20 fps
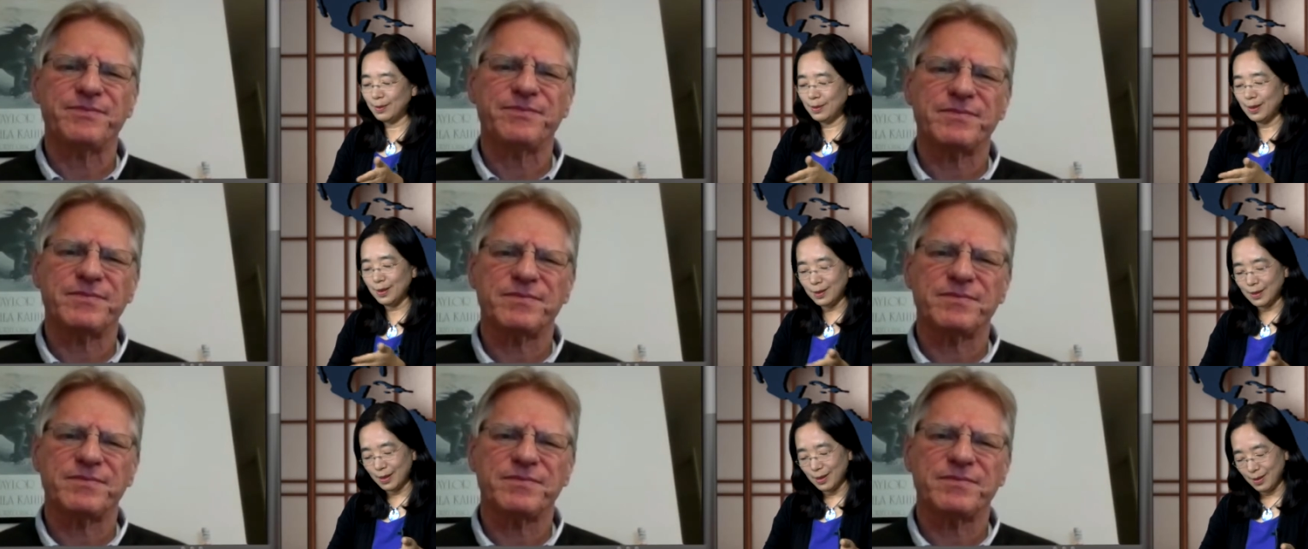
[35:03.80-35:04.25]
Speaker 1: it,
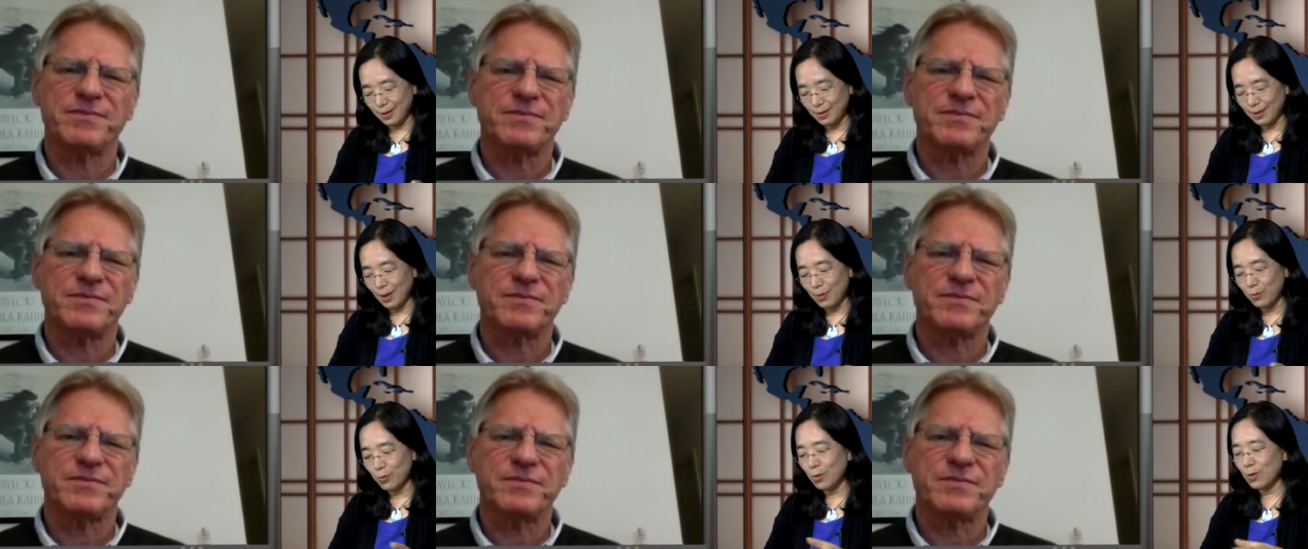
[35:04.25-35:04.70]
uh,
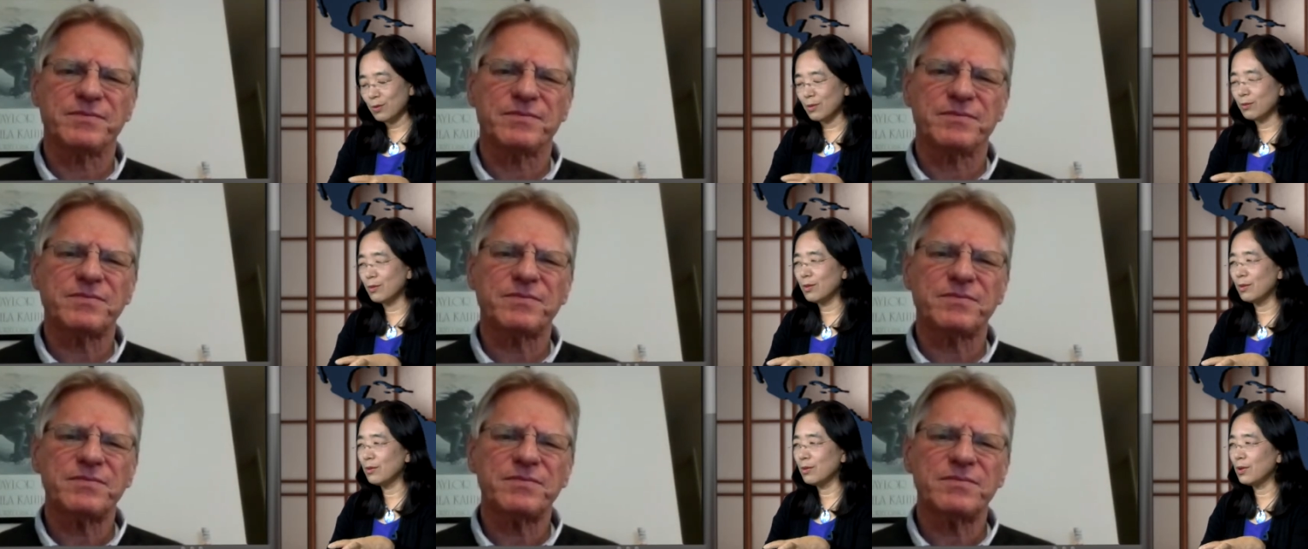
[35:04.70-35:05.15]

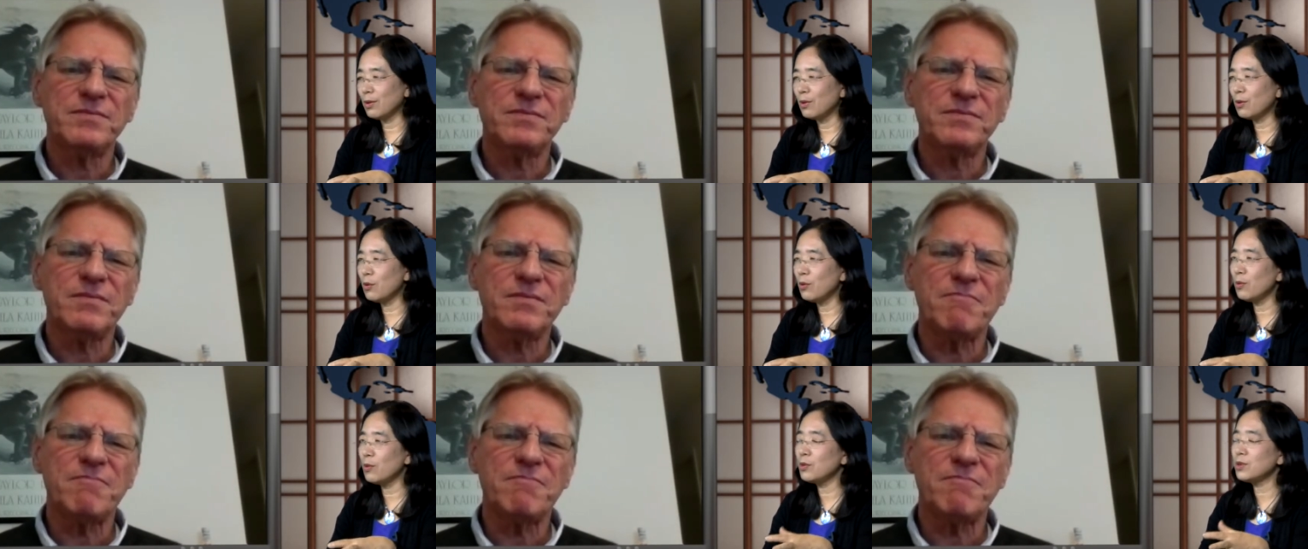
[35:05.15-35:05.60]

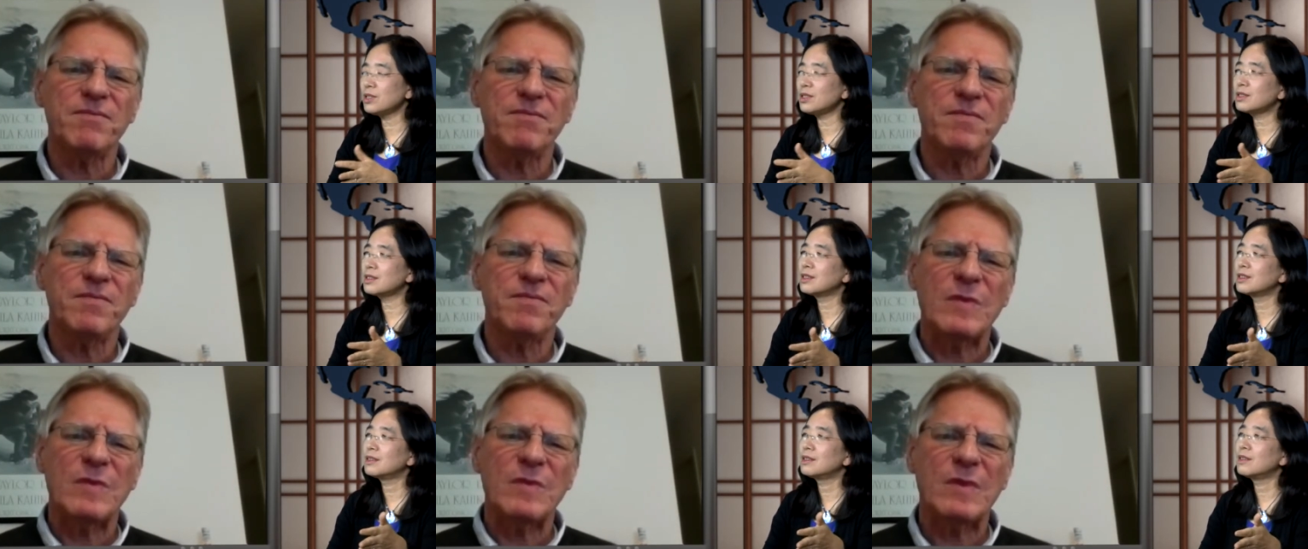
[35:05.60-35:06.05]
who's,
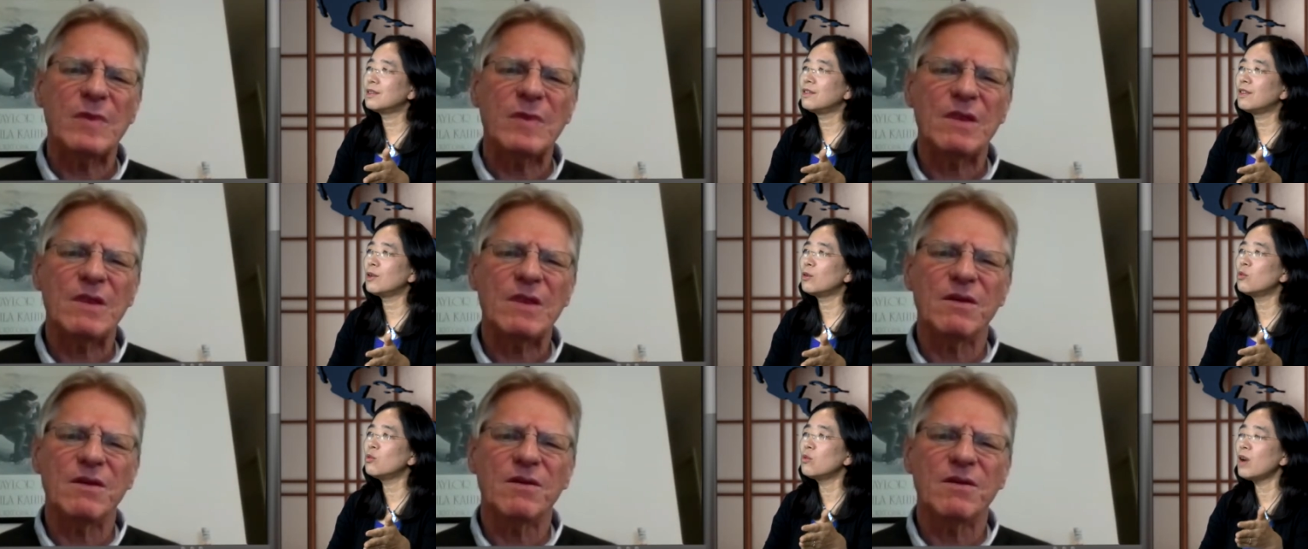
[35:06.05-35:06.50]

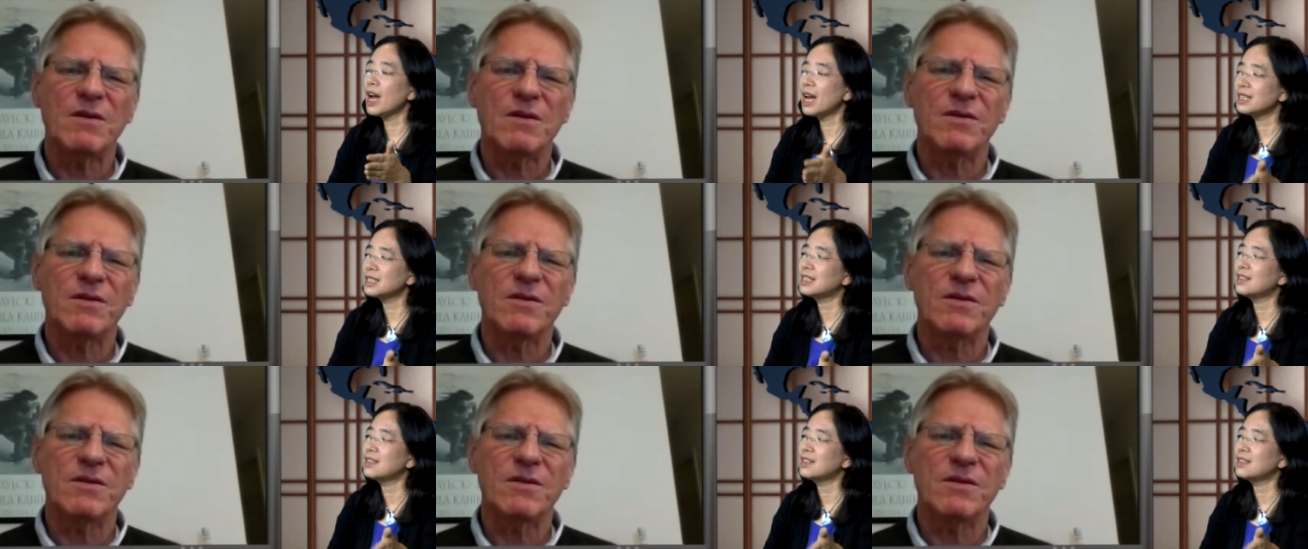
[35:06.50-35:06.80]
who has